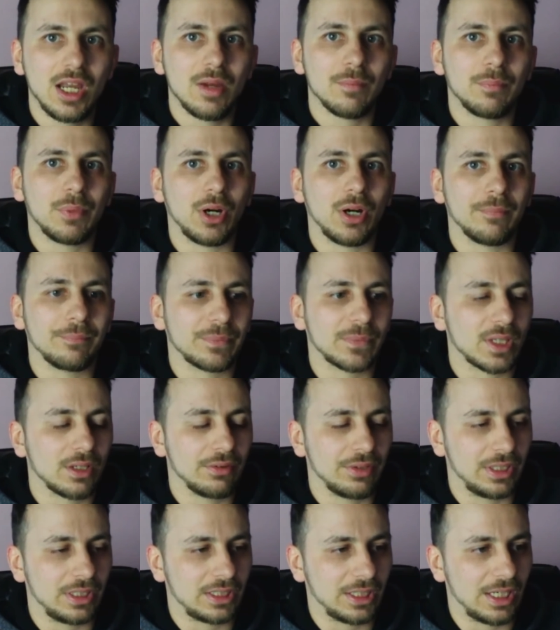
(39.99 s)
but
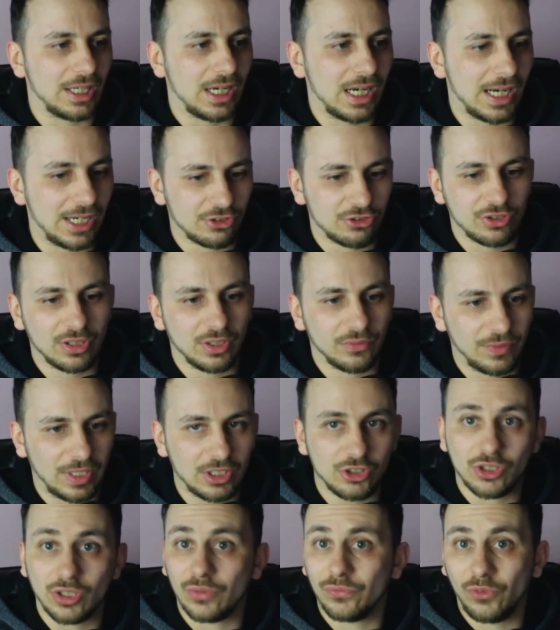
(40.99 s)
like action
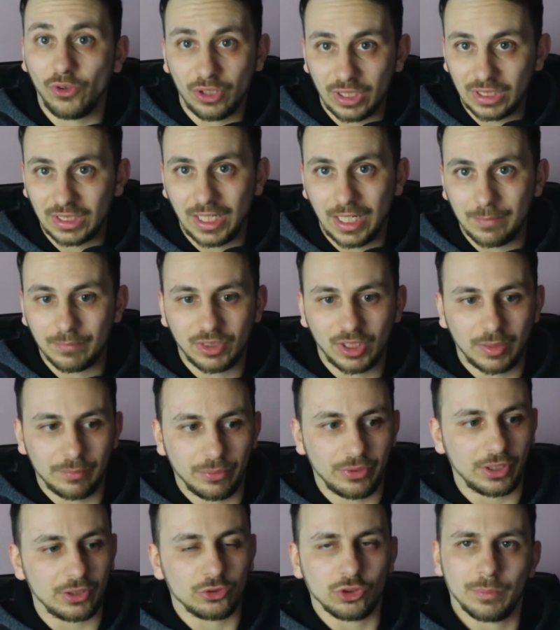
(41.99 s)
adventure funny game type
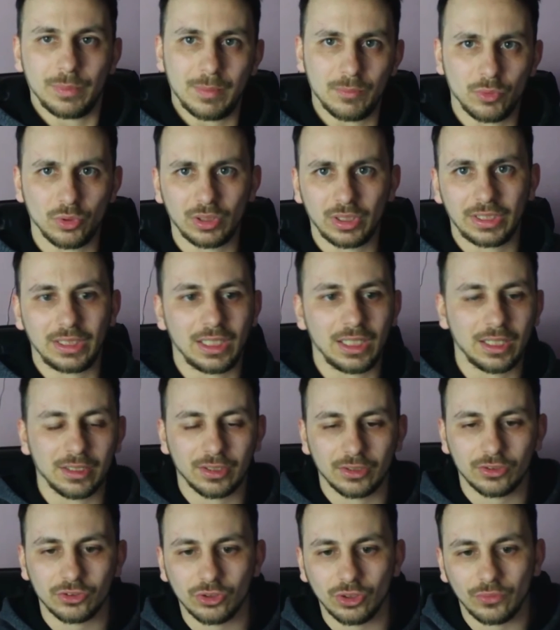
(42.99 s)
thing. So a bit more
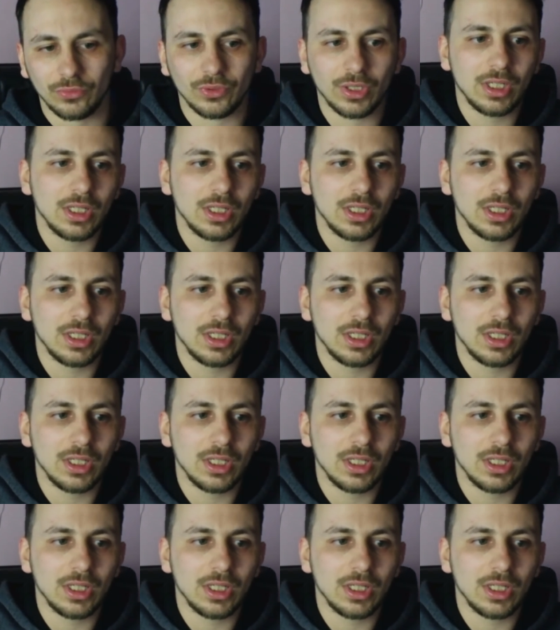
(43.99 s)
light-hearted stuff.